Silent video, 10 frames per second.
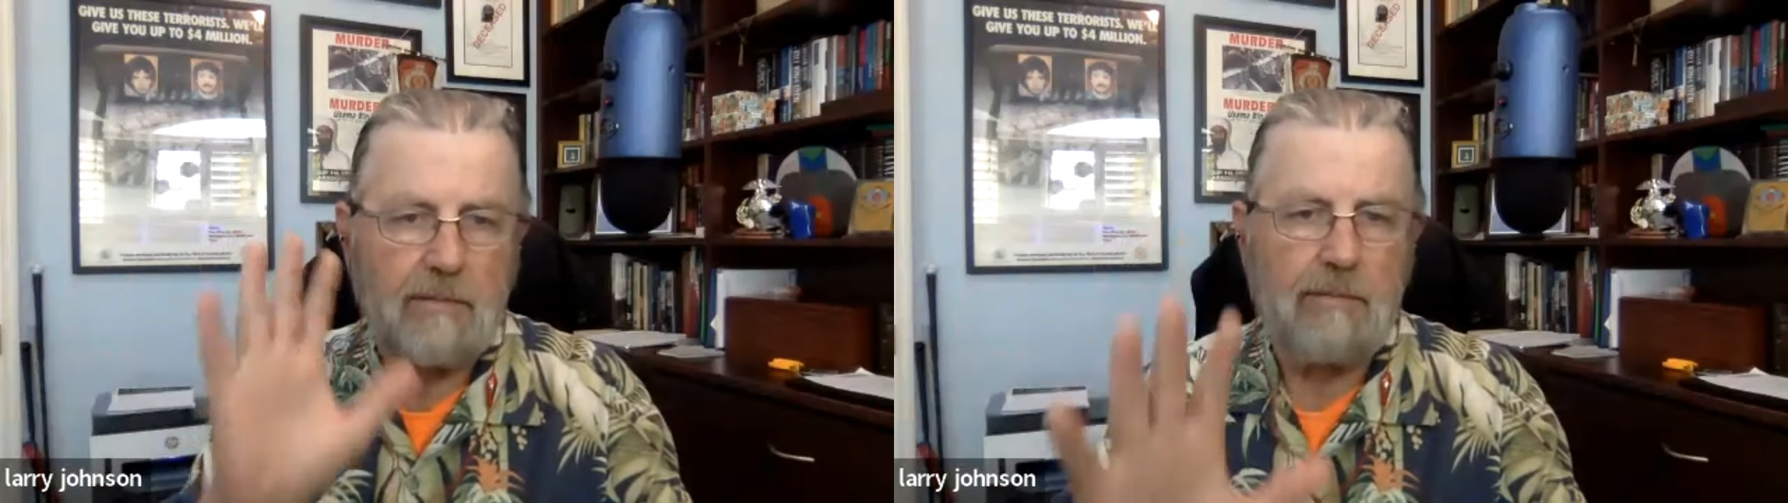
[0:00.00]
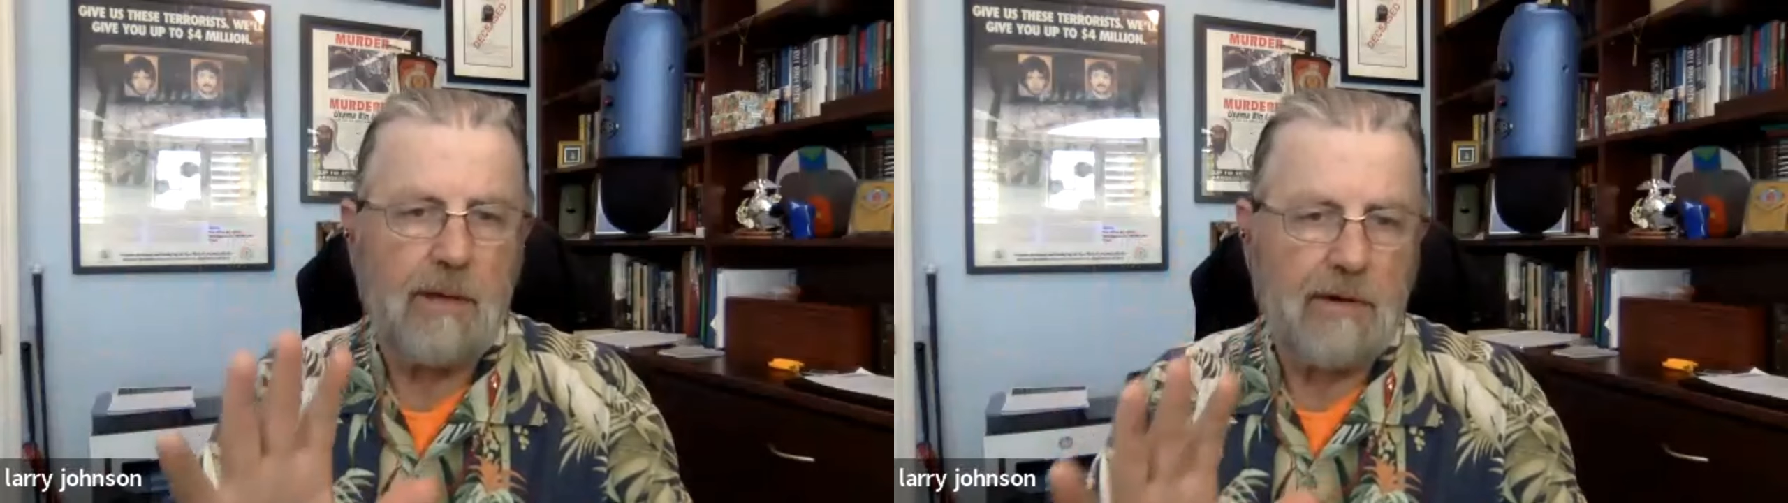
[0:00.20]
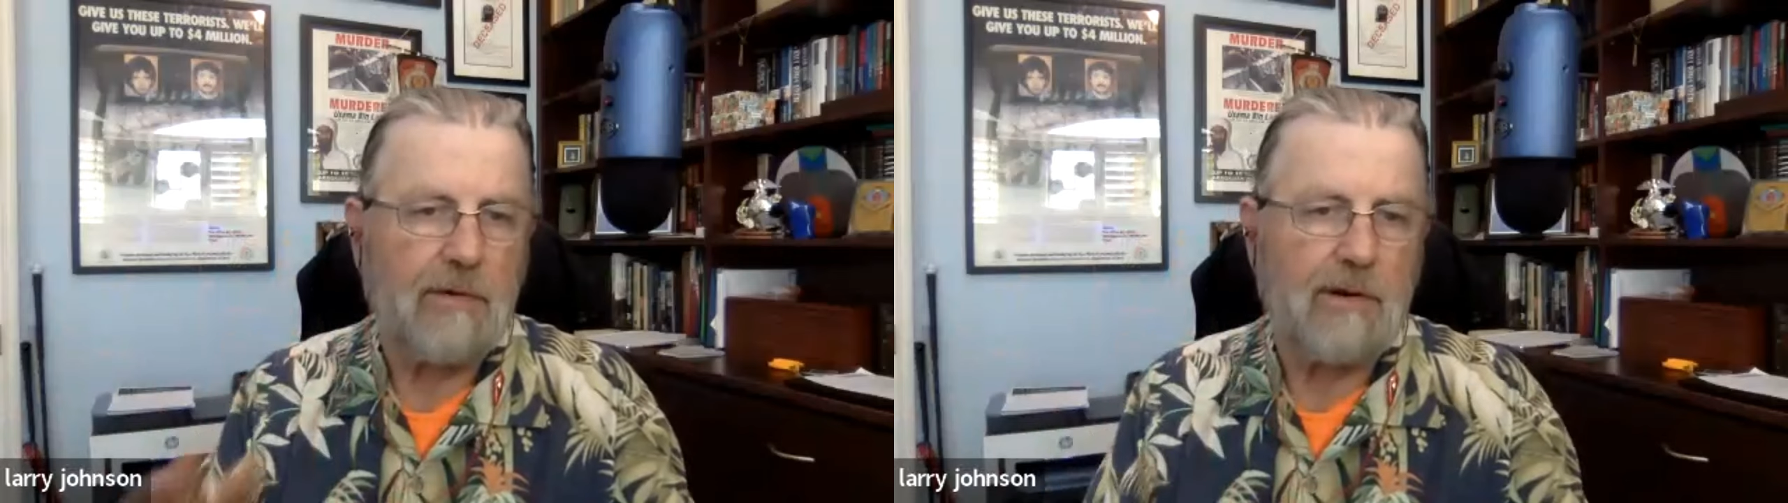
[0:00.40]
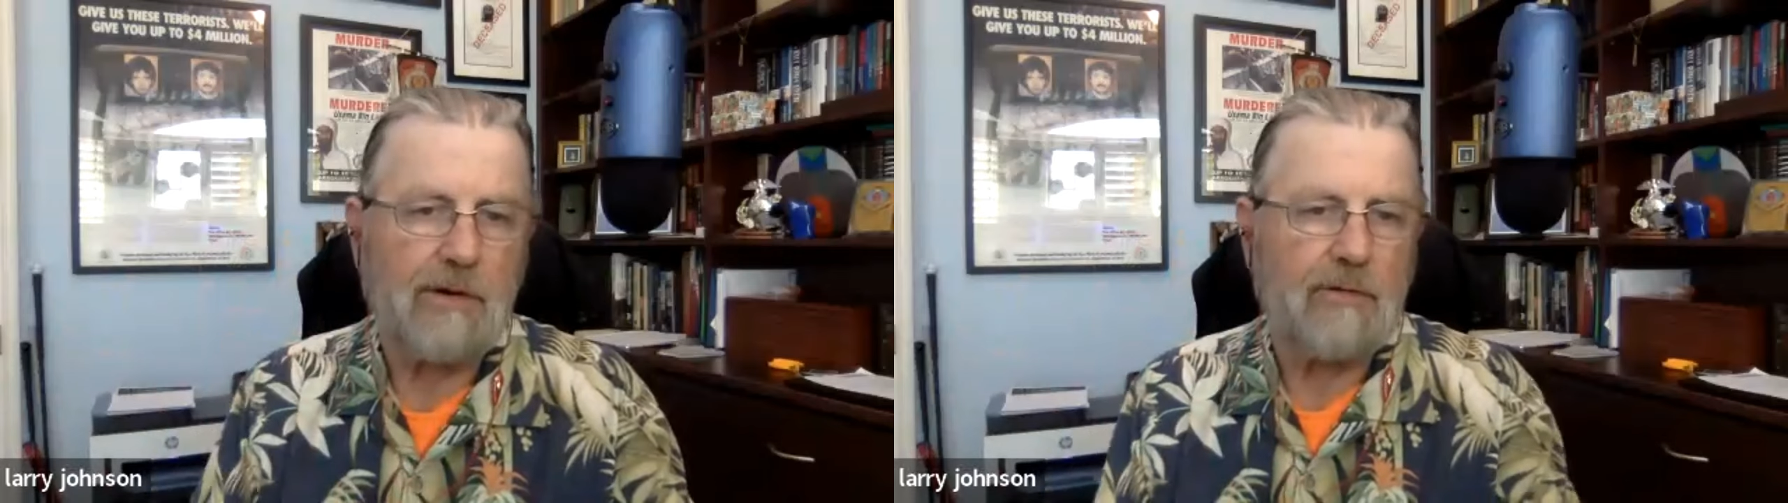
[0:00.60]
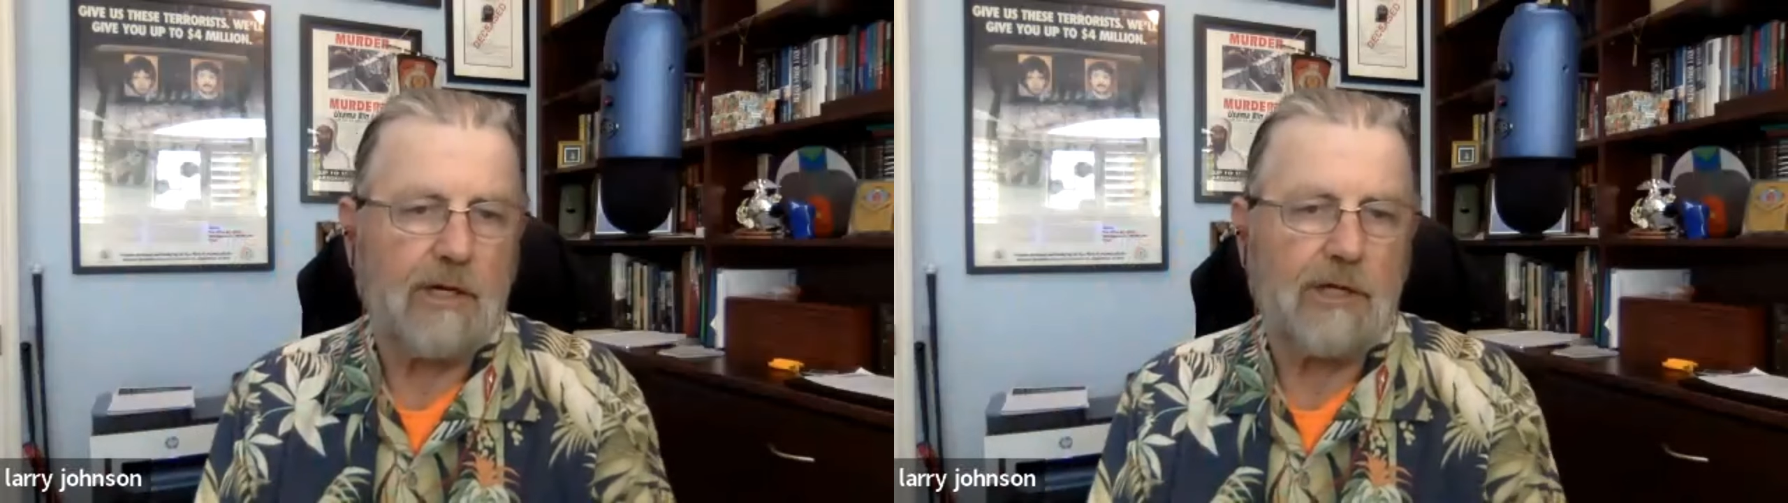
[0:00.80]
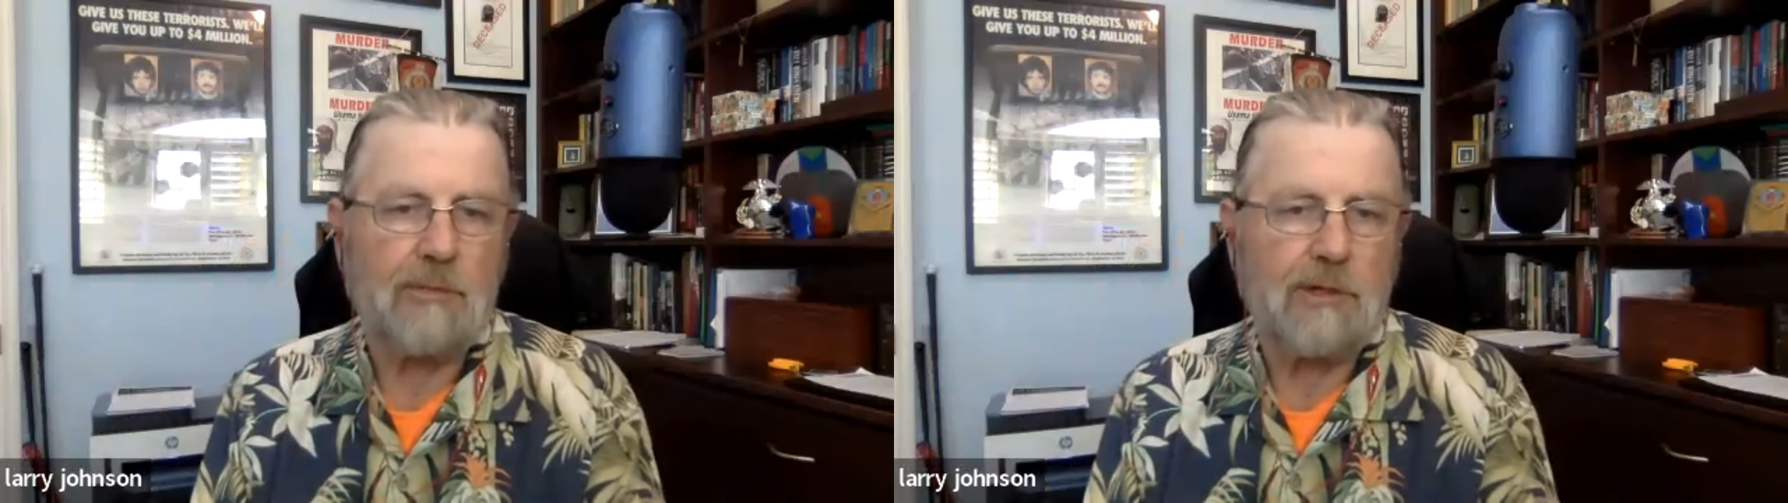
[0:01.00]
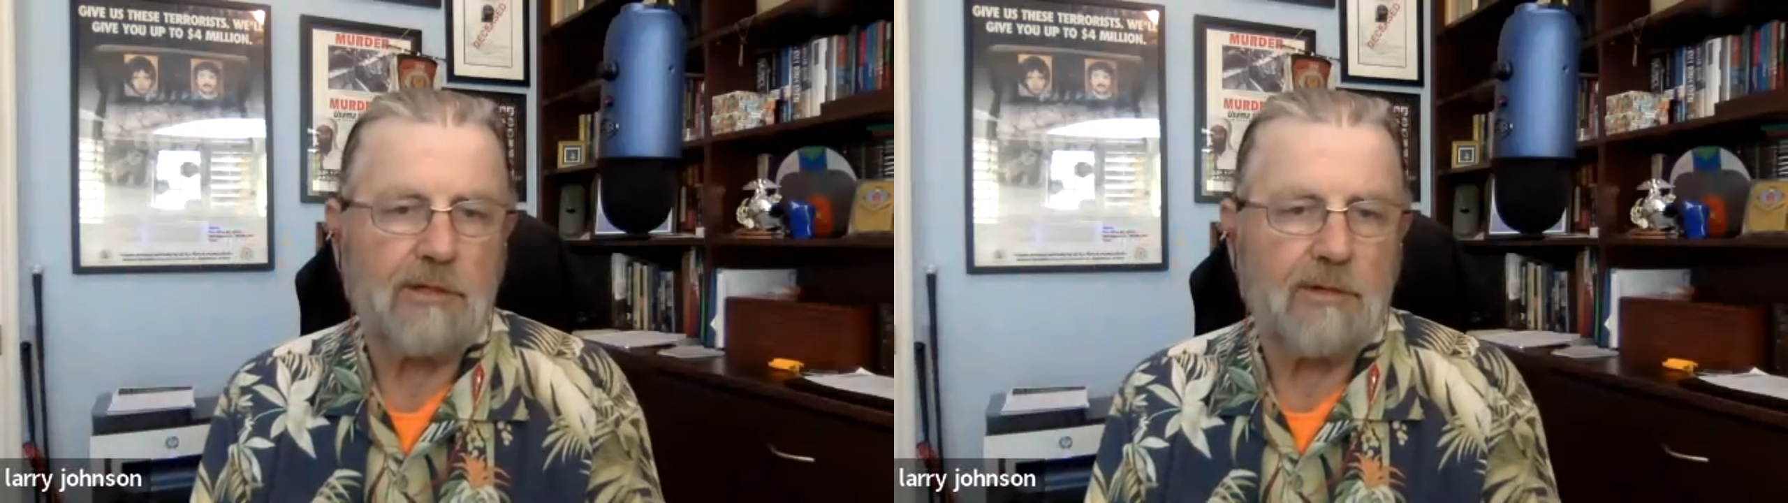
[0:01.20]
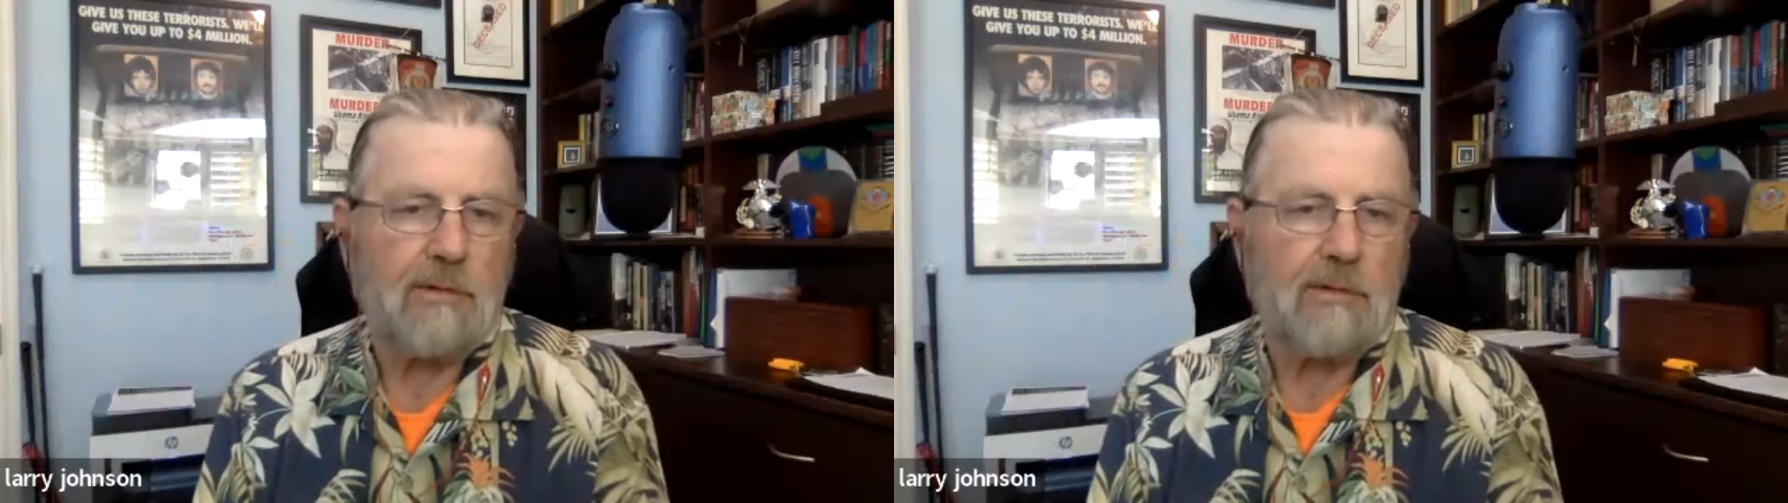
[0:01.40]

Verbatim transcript: better entrenched